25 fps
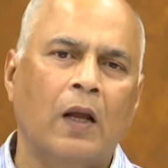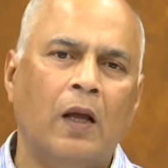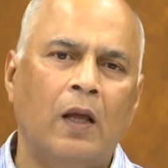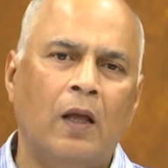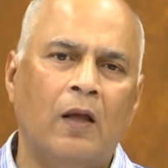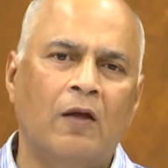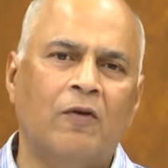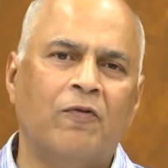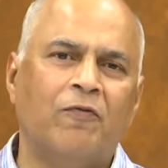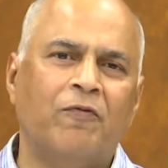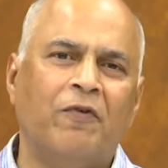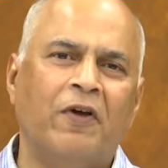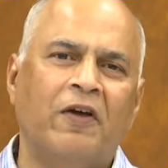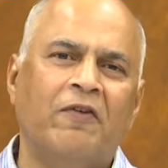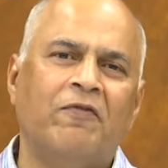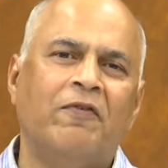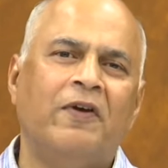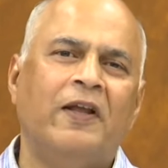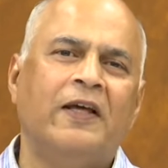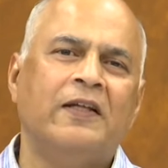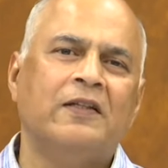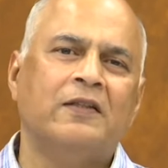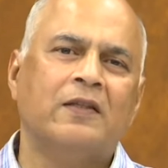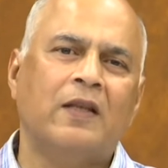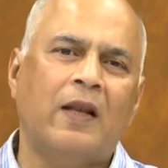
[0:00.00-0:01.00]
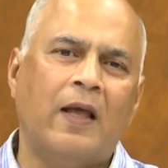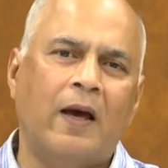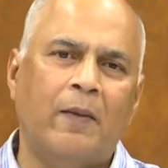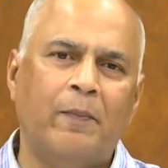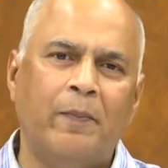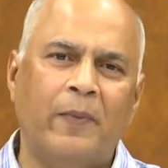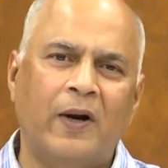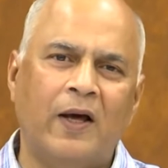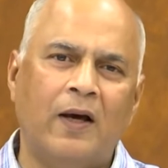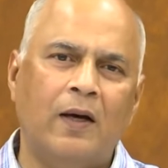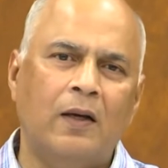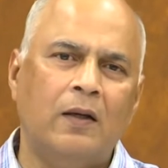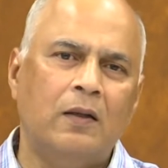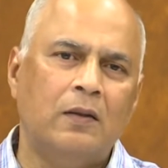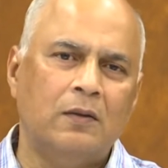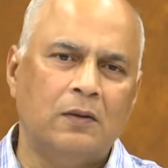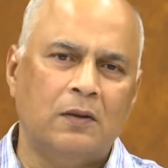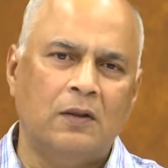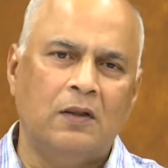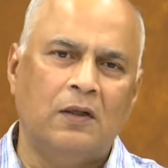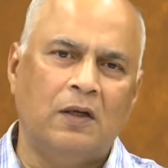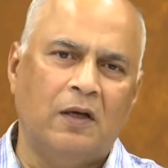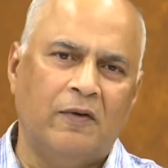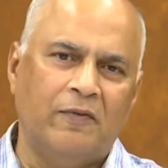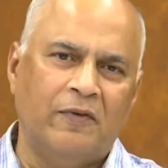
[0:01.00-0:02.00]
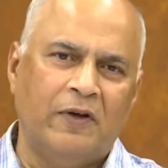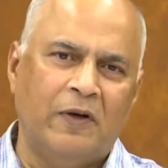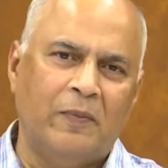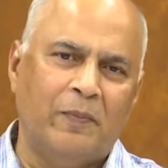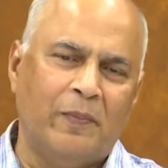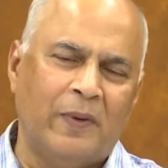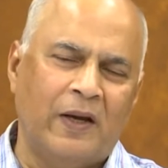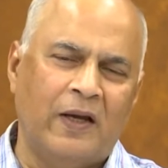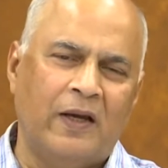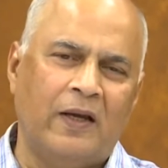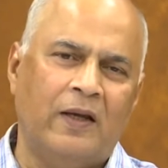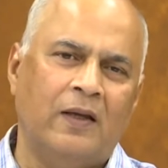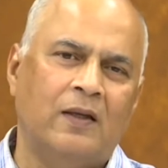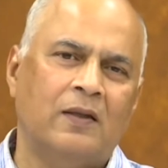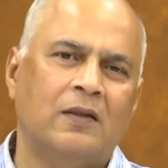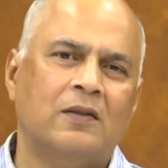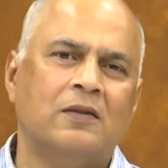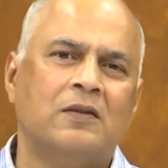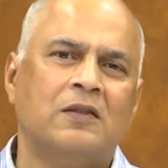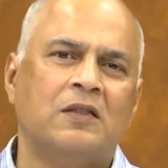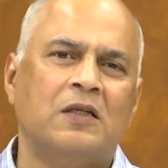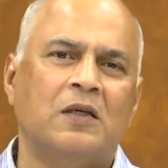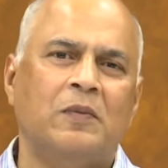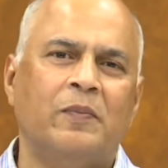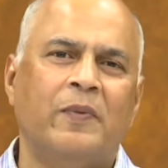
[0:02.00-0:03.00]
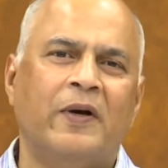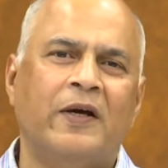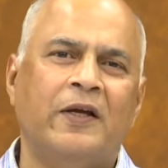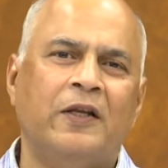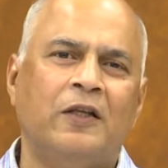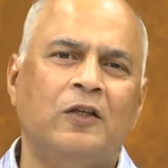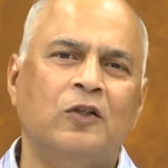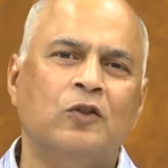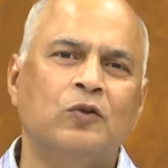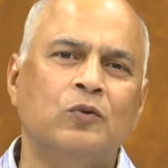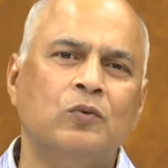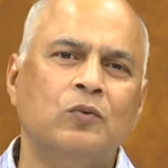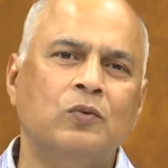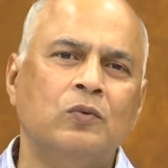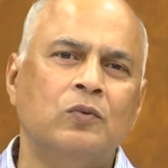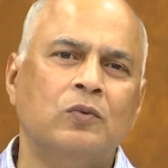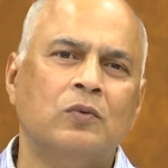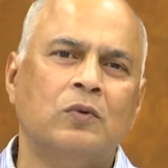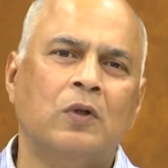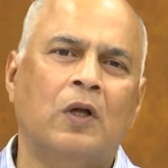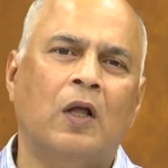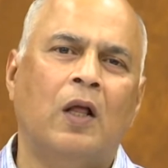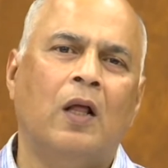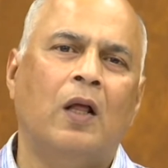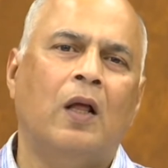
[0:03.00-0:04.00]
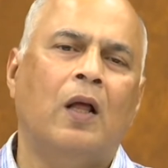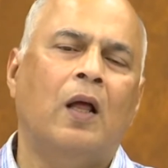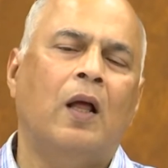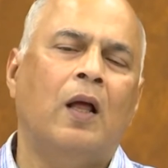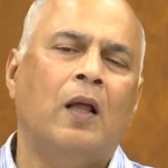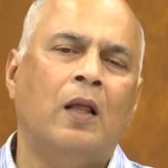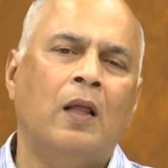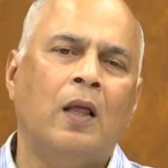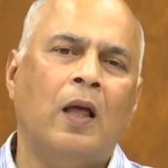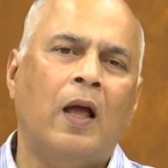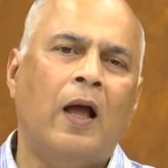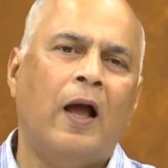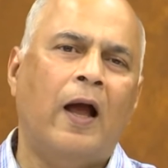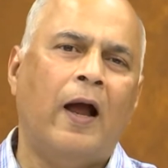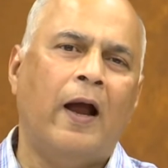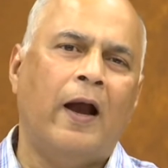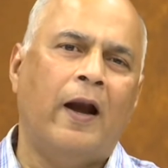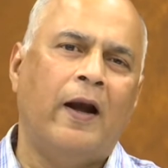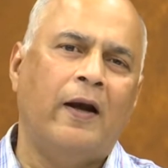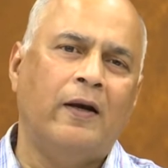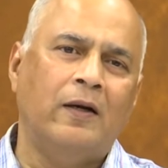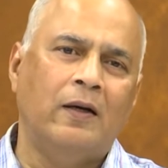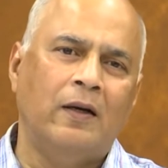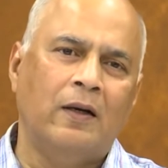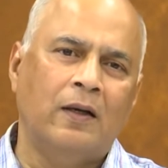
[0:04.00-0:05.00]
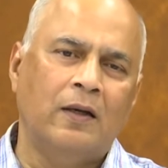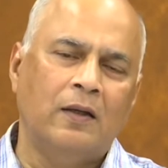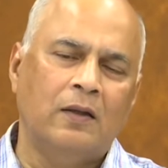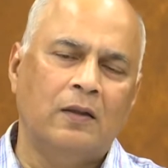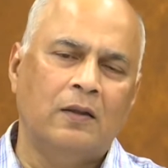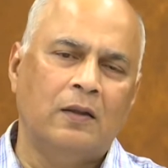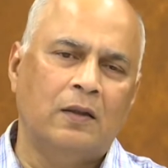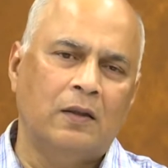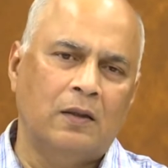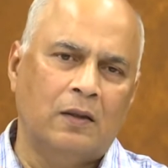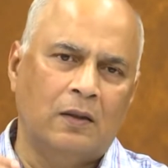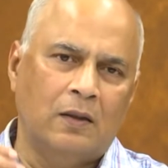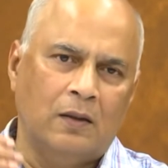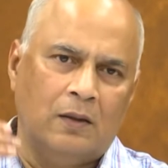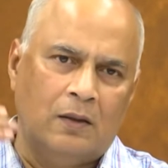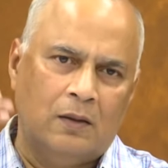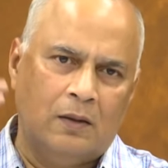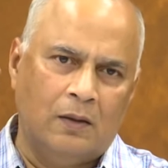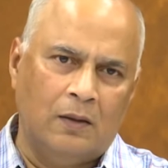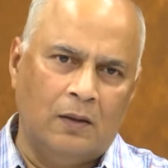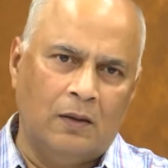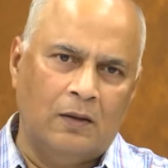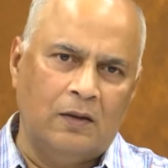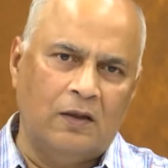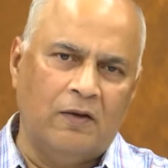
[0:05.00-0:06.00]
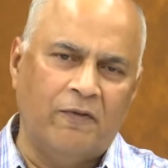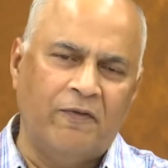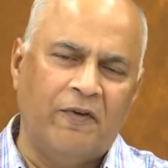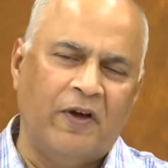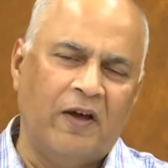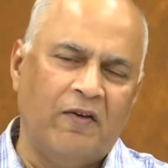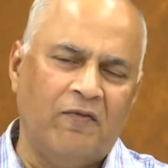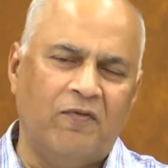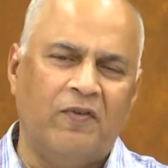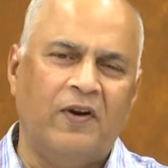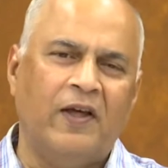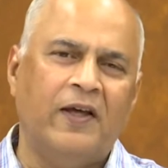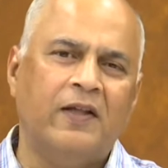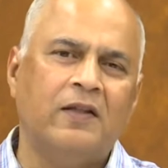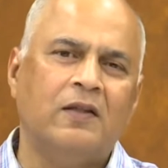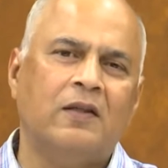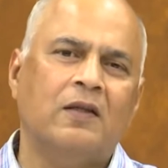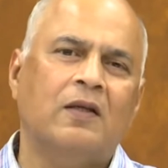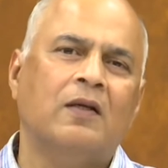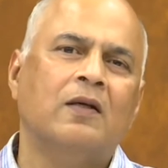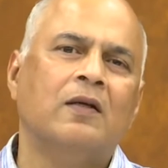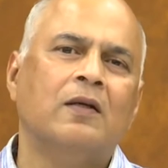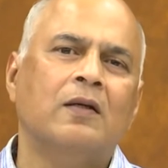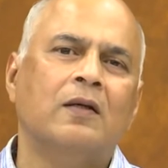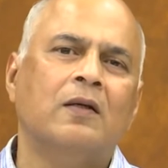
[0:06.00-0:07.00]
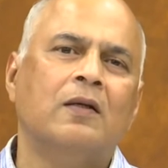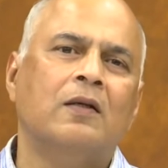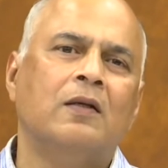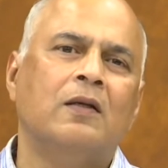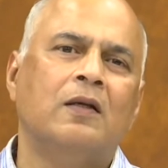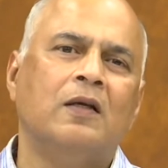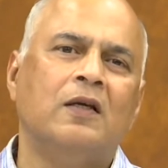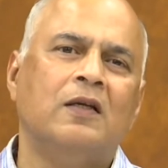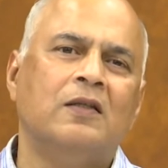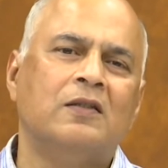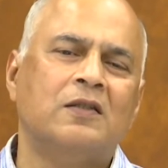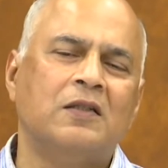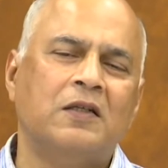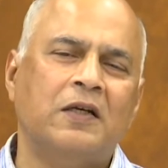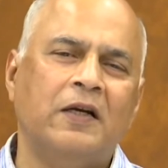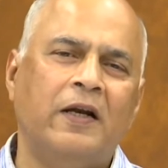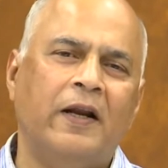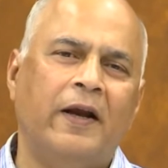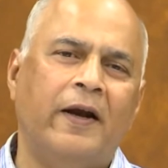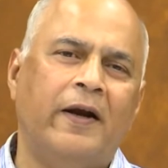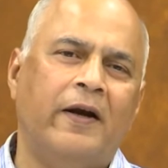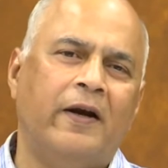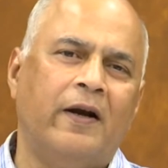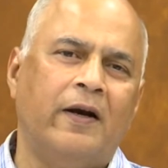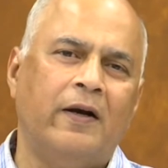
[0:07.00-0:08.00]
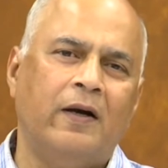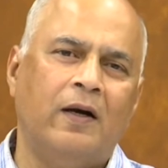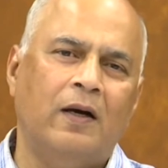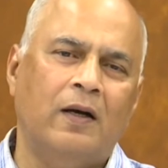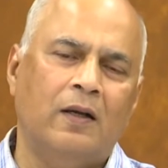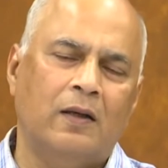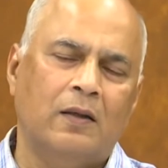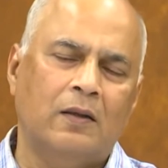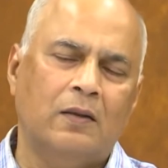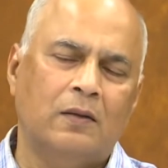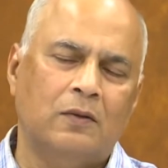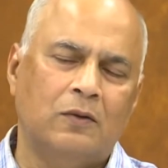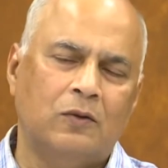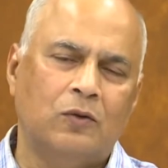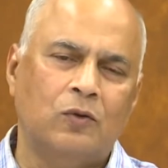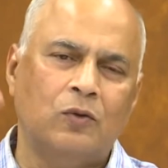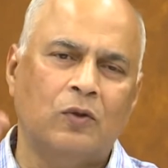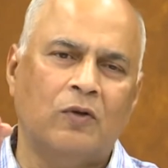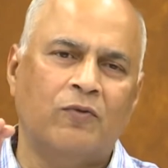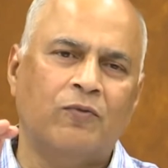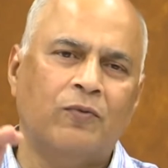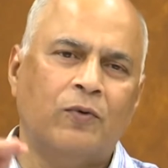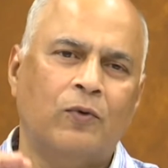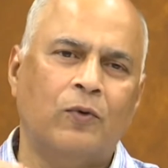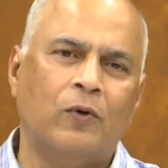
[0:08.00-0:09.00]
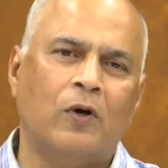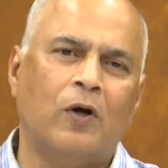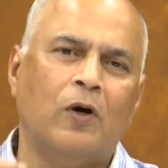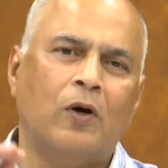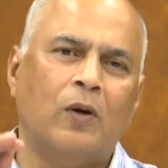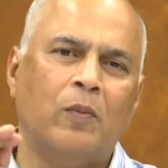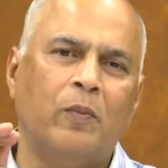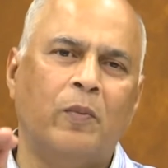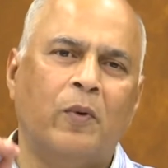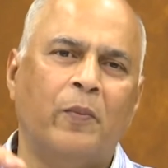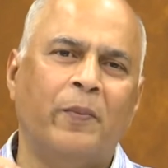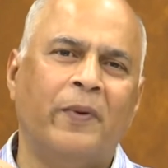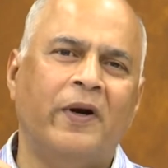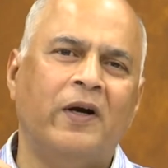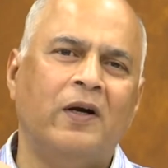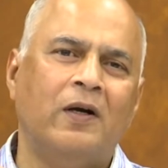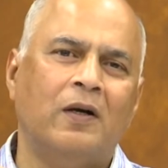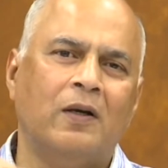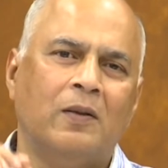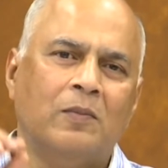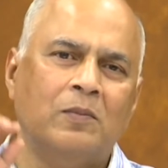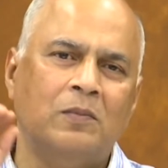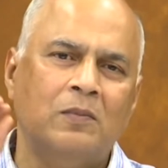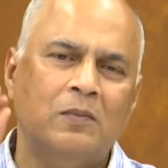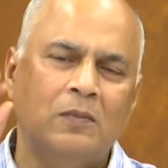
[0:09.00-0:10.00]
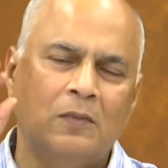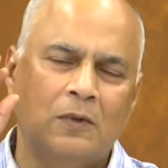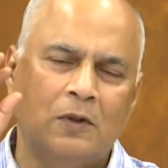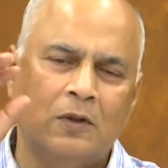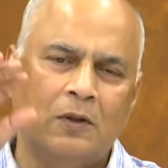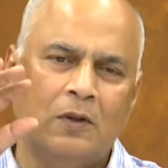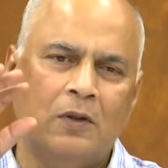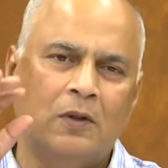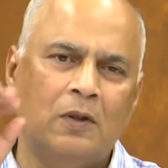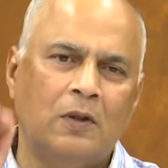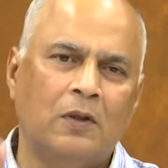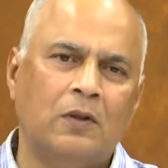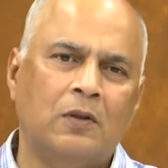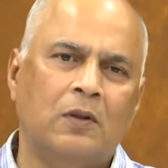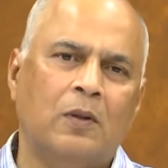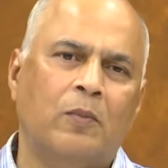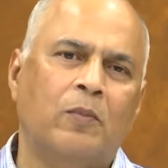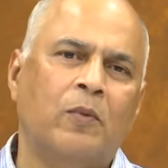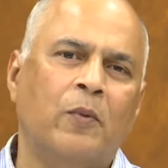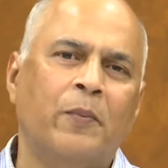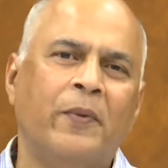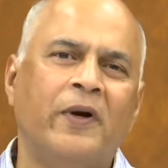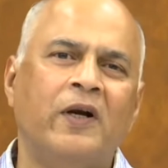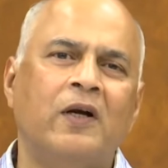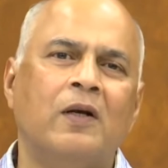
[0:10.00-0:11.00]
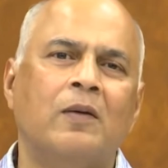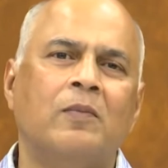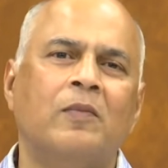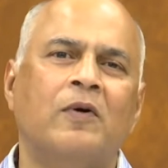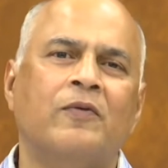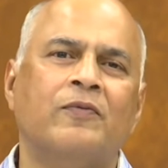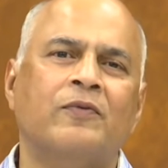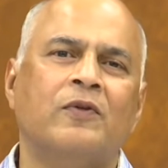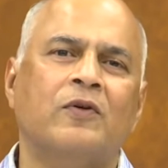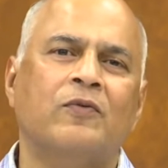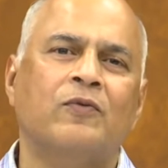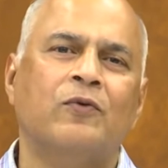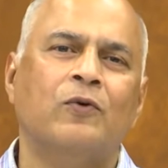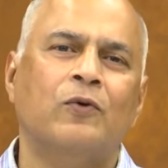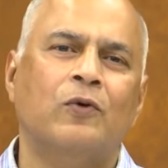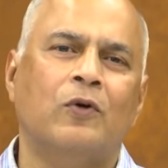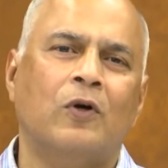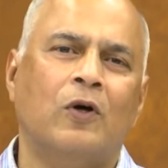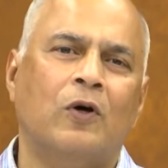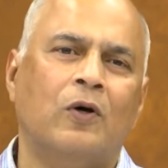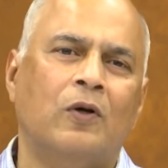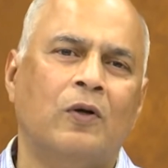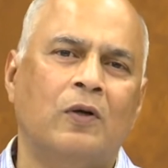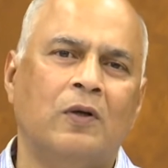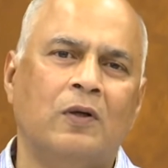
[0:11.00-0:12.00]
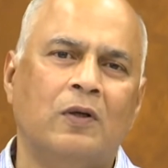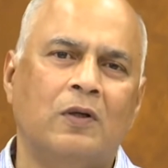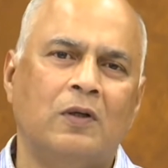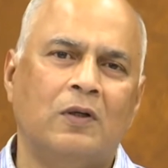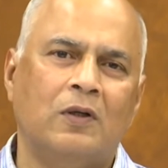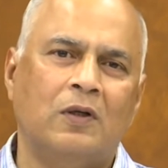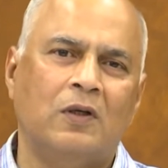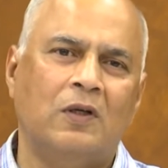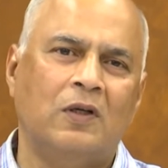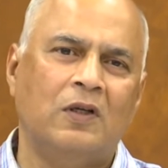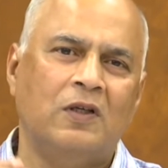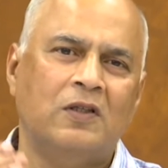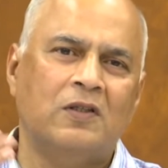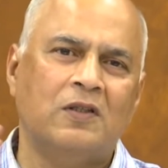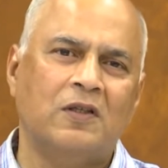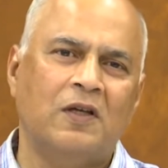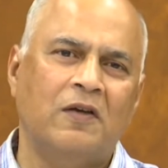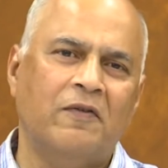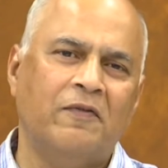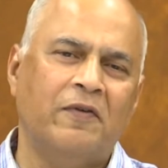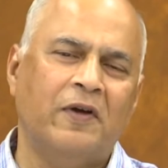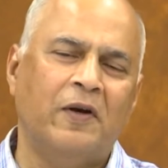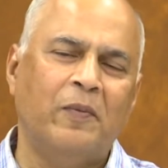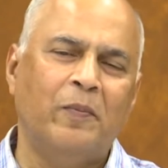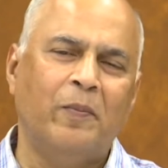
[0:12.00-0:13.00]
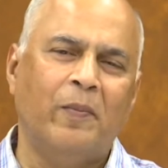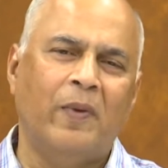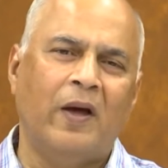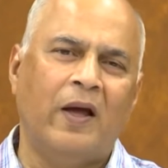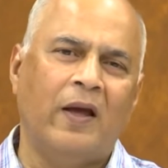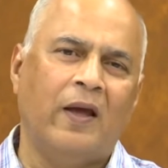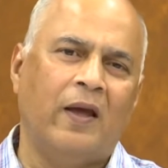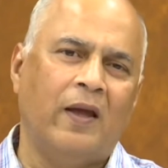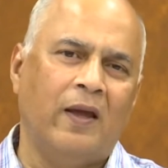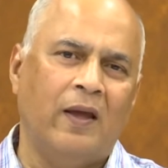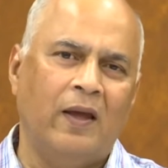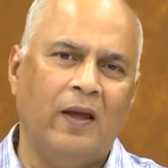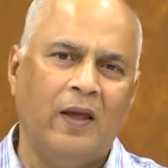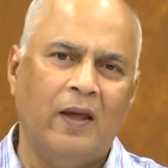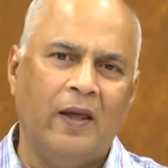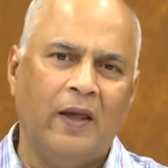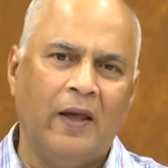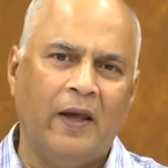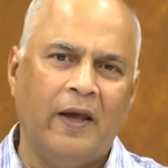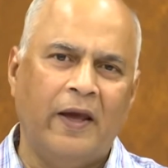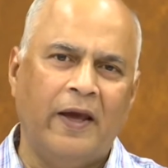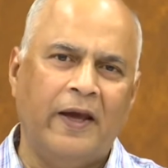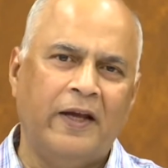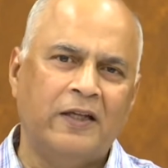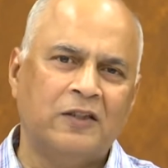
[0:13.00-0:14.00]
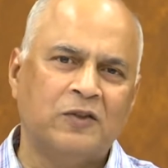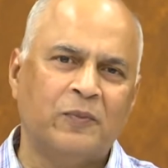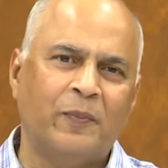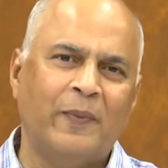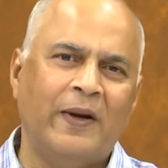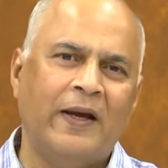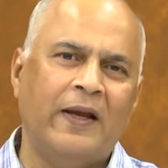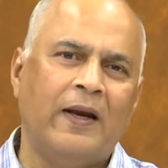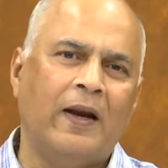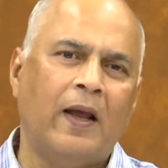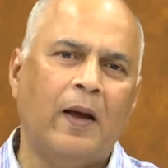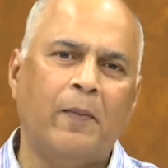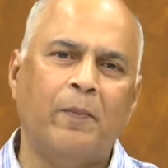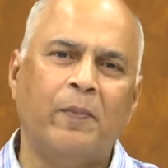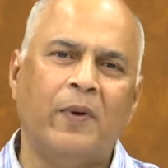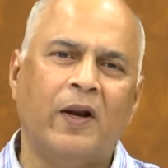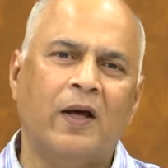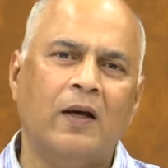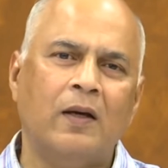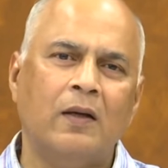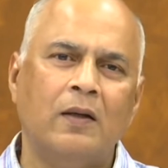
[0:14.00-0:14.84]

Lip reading: wavelength lambda given by c by nu, and the wavelength is related to the photon momentum. The momentum of the photon is given by h by lambda,